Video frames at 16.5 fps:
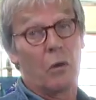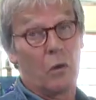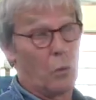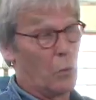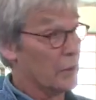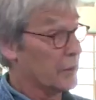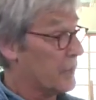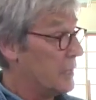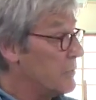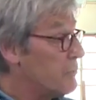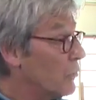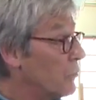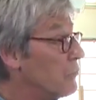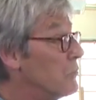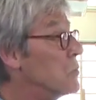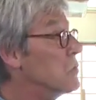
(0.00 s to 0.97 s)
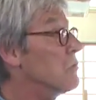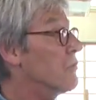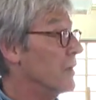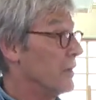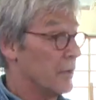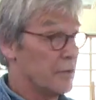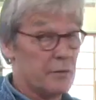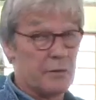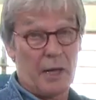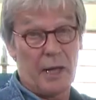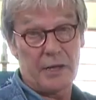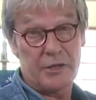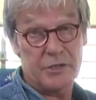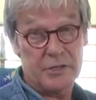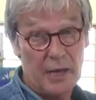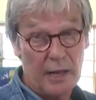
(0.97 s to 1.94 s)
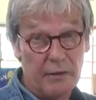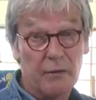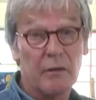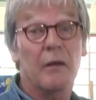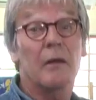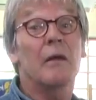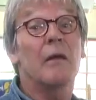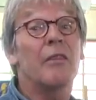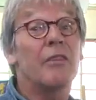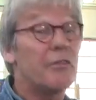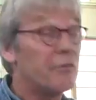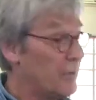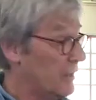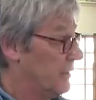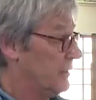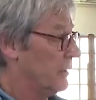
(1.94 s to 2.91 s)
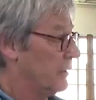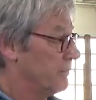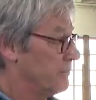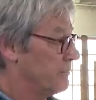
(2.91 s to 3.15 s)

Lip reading: will keep on moving, extending and shrinking.